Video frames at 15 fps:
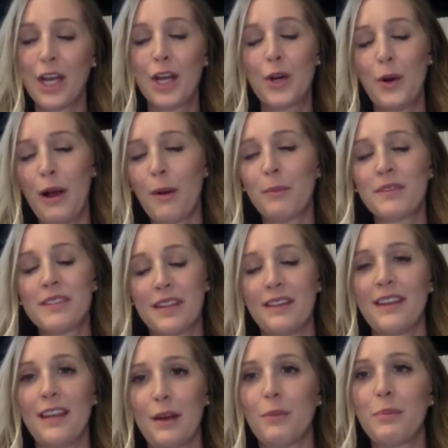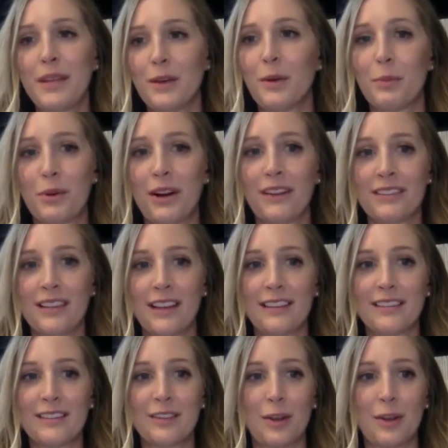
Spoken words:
who helped in the appeal process.